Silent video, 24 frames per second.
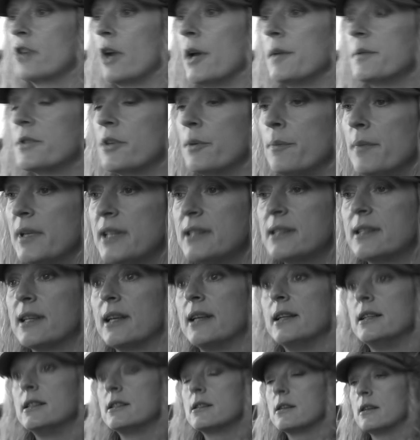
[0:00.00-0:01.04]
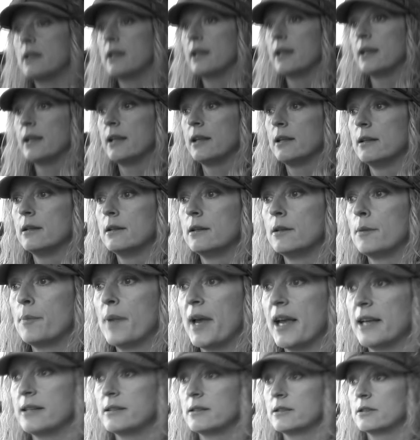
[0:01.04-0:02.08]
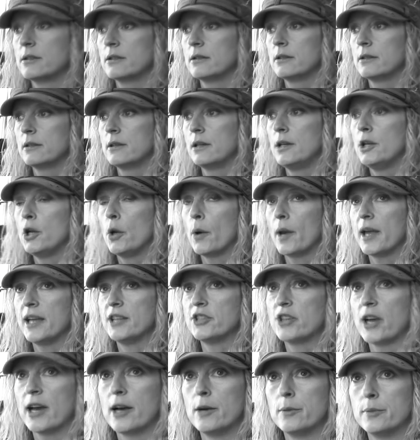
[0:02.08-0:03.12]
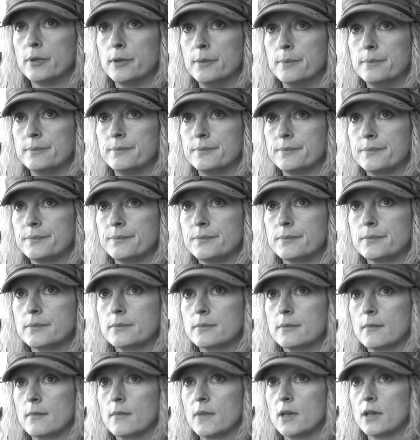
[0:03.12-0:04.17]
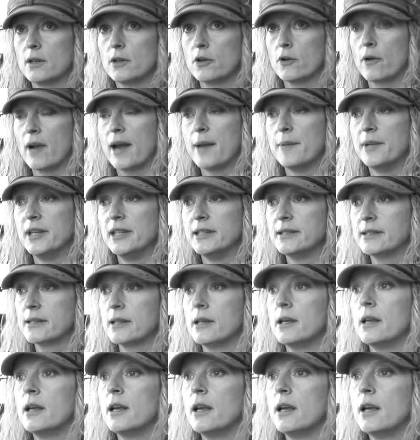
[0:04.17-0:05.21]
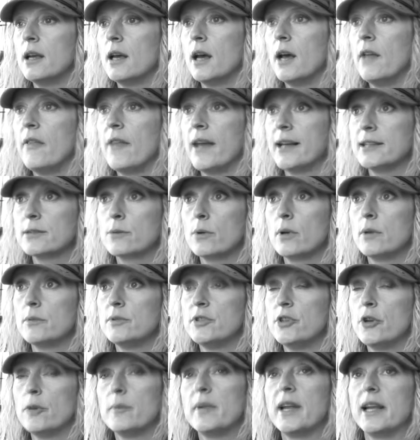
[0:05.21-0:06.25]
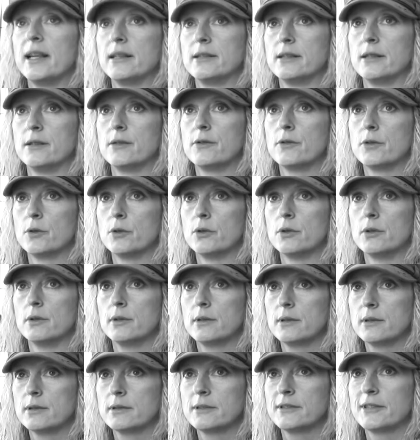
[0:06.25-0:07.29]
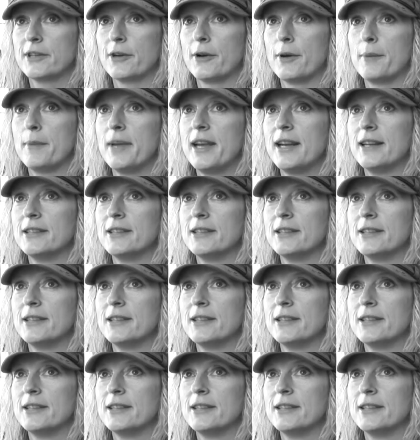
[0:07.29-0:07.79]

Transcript: I submitted it into the, the best New Age album at uh, the Grammys, and that's what I was nominated for. So I made it